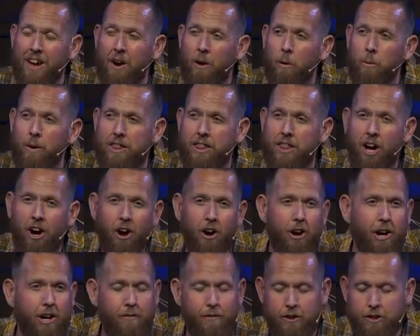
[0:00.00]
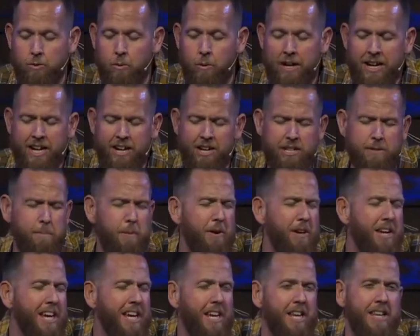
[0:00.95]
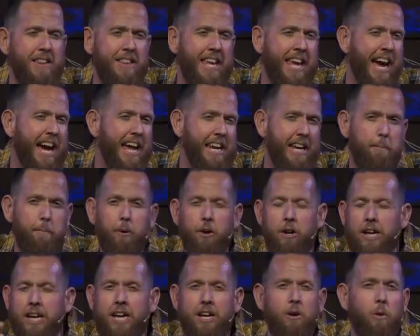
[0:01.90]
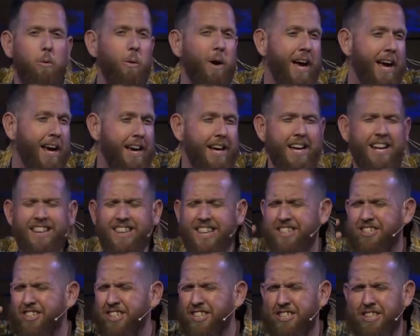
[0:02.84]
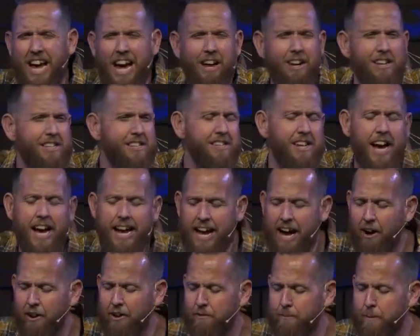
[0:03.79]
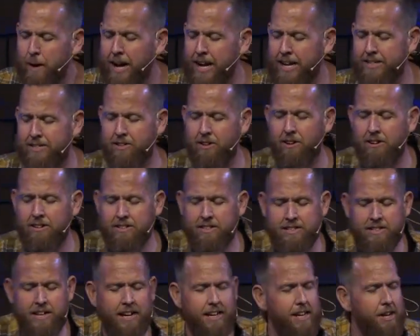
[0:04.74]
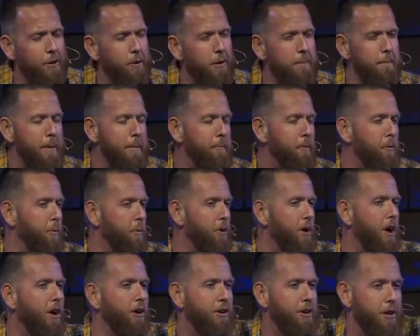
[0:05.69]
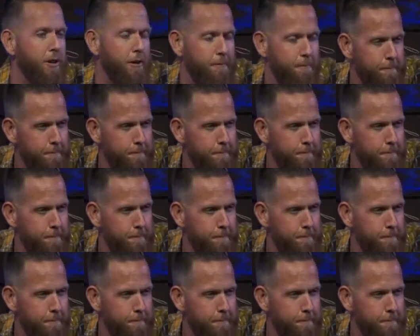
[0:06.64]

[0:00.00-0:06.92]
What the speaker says: with the ark for 20 years, putting it in the attic, putting it away. Let's just out of sight, out of mind. As long as it's not killing people, we're all good.